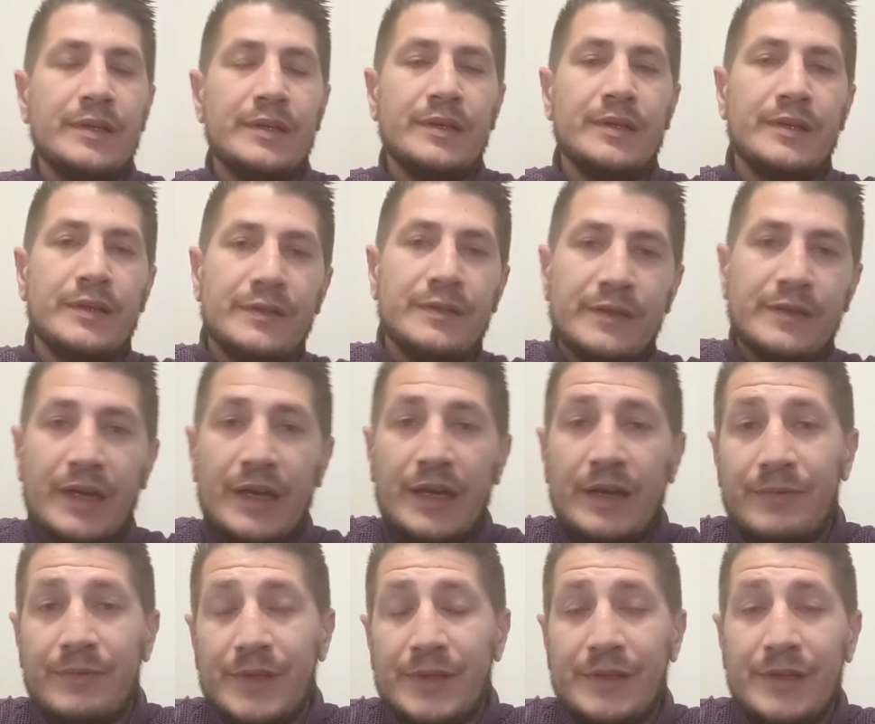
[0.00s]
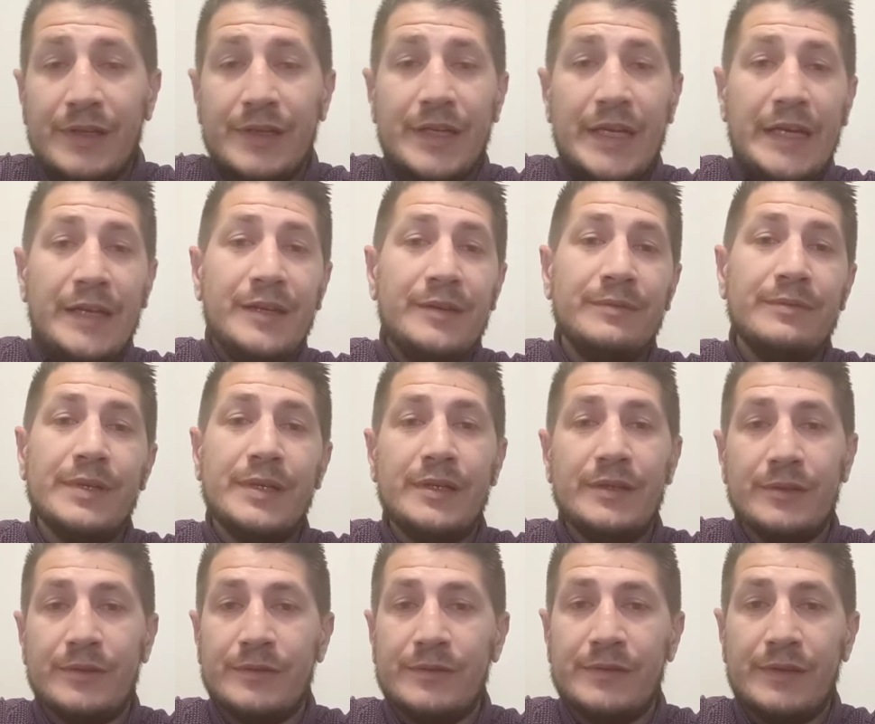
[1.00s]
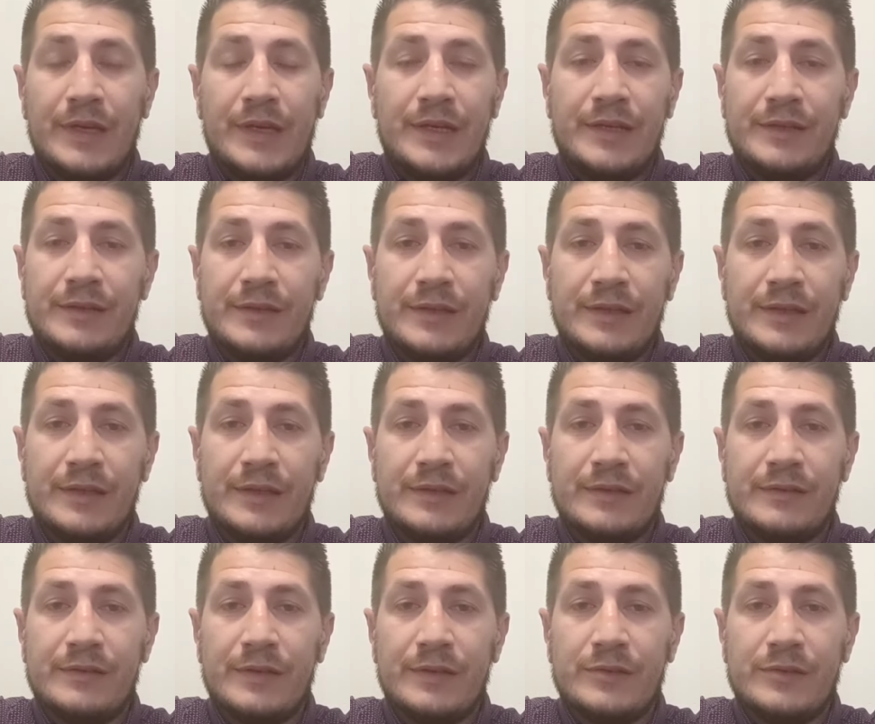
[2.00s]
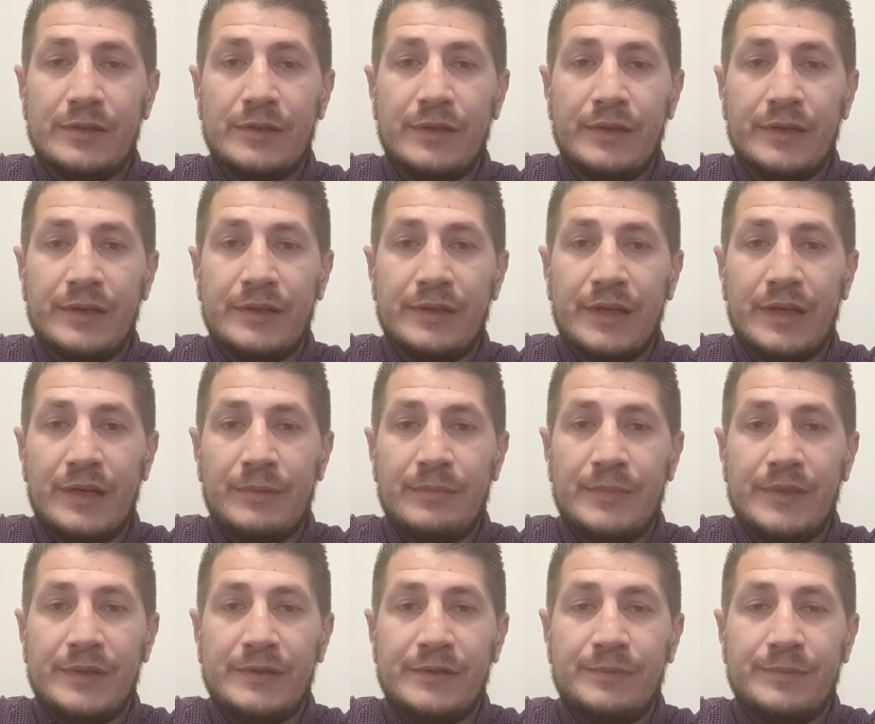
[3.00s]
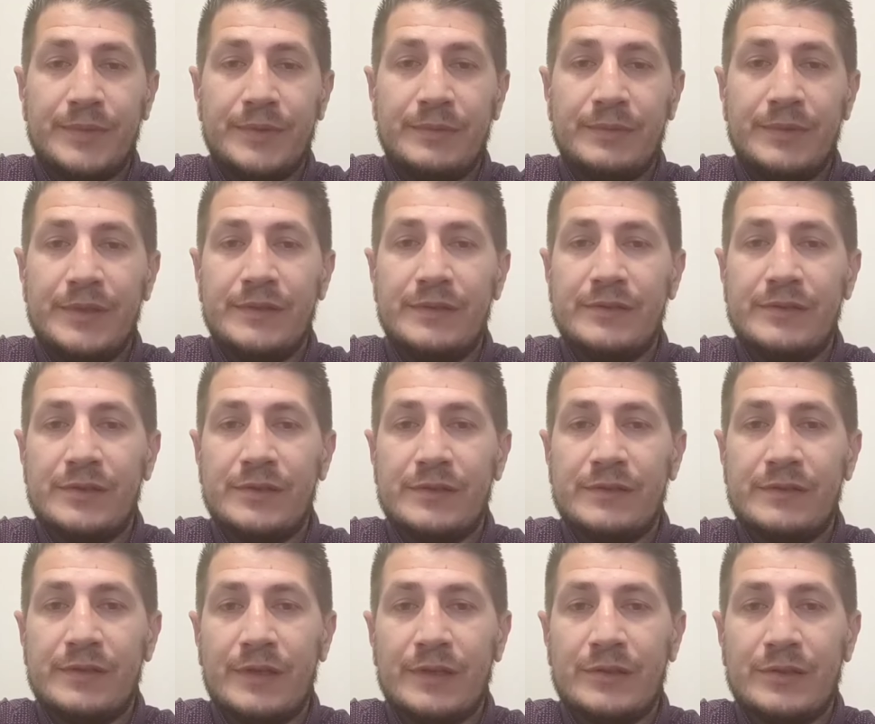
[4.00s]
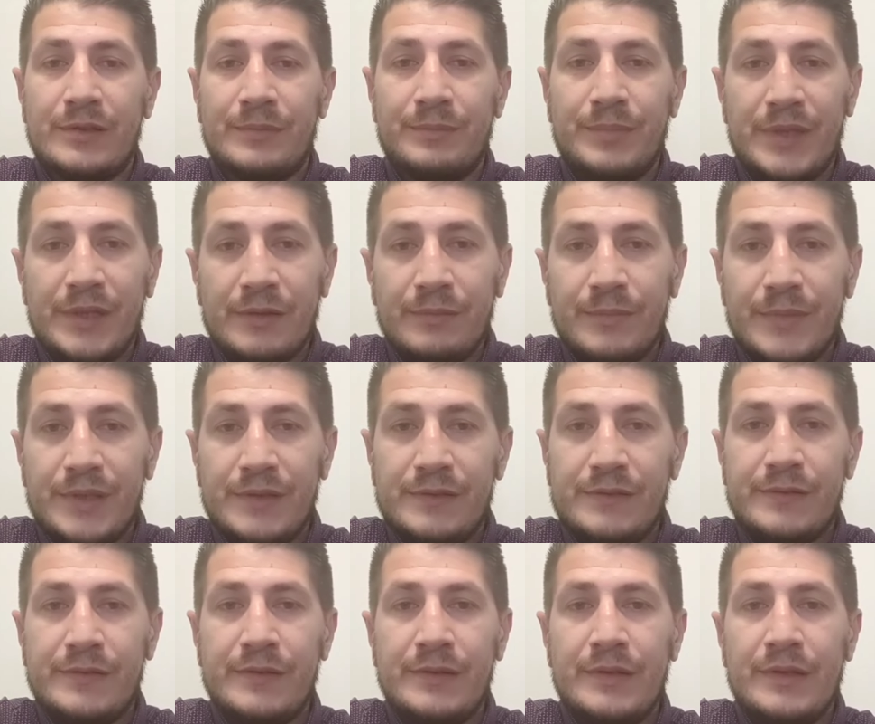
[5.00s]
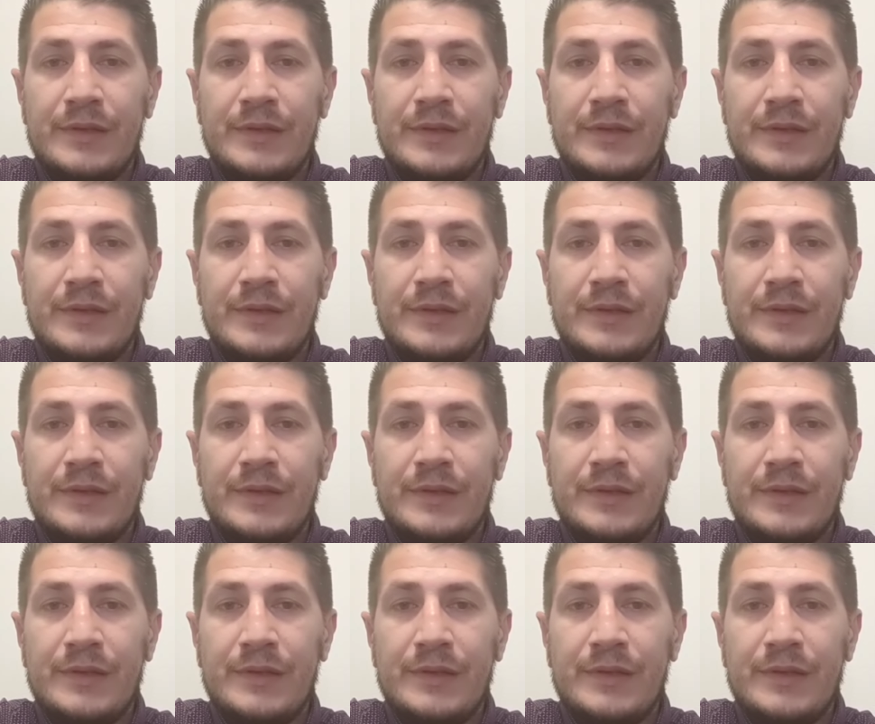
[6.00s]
because I haven't done any videos, anything in such a long time. There's been just such a big miss.